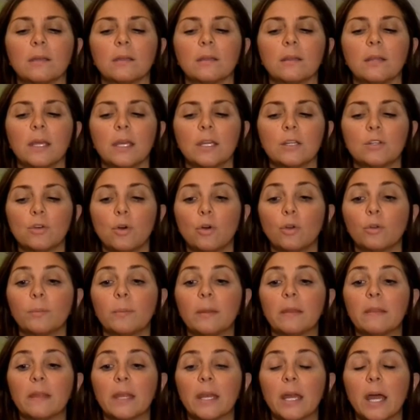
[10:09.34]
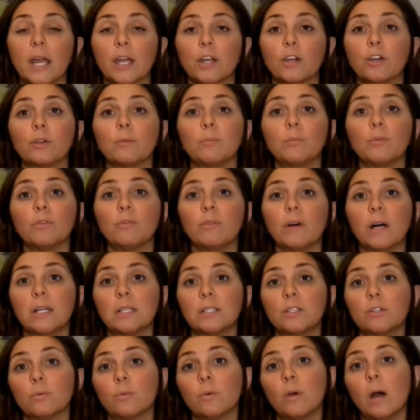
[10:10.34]
they told me that I could move
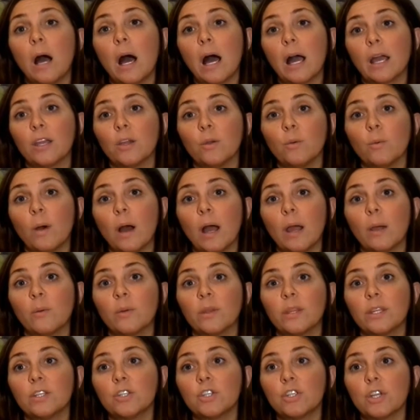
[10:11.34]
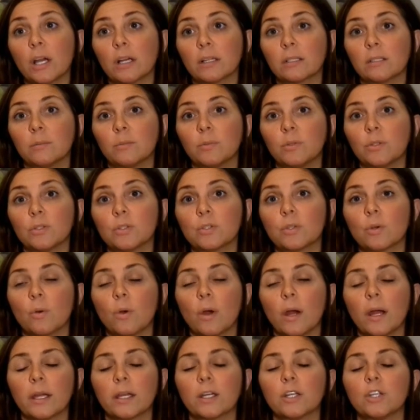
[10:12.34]
on to IUI with injectables,
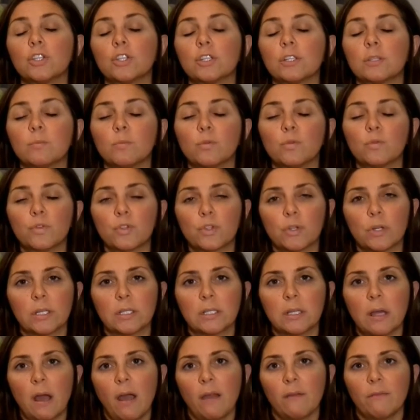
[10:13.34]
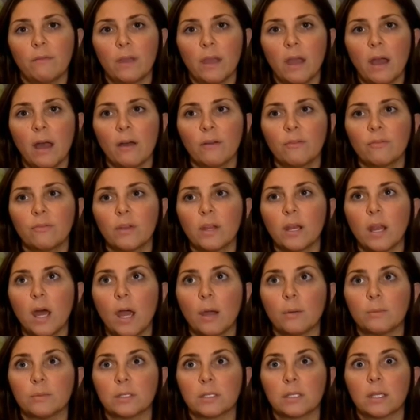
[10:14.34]
or I could just move straight to IVF. And
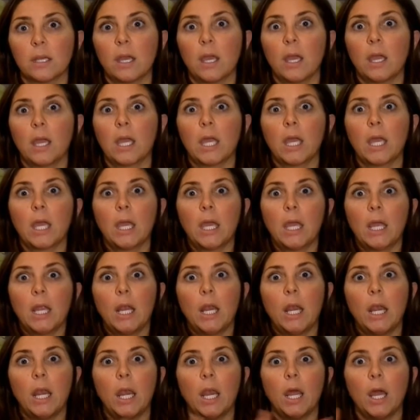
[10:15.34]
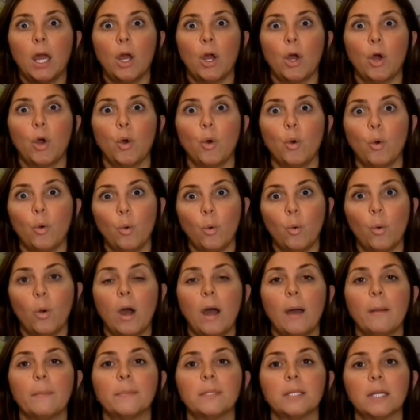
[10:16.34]
I was like, no,
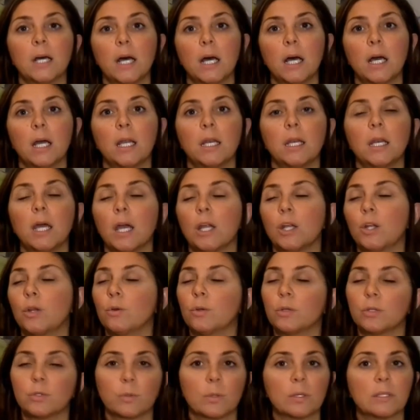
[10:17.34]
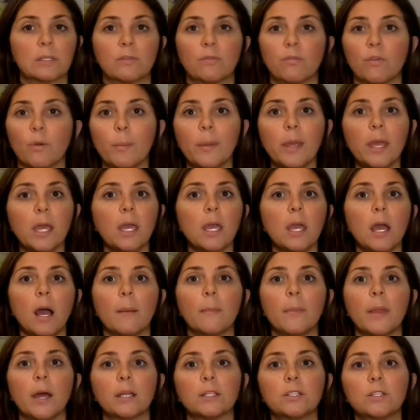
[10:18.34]
I'm done. I knew this wasn't for me.
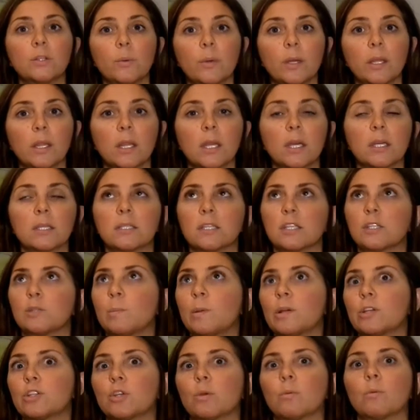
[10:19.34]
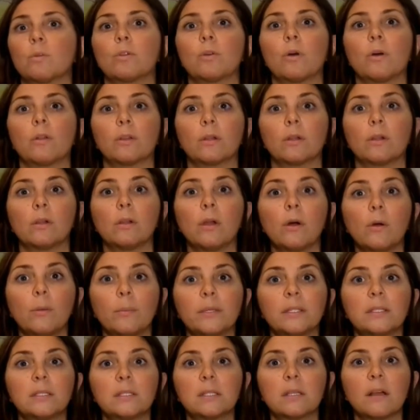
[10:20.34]
I'm not doing this, especially with all the
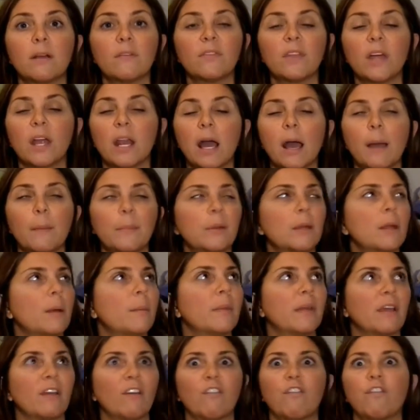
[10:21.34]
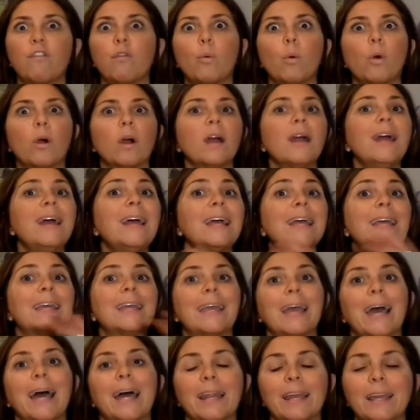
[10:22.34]
Clomid stuff that happened. I'm like,
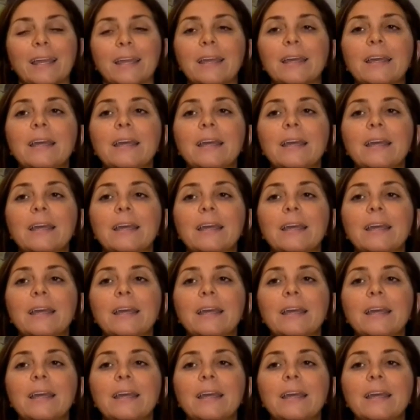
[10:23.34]
forget it.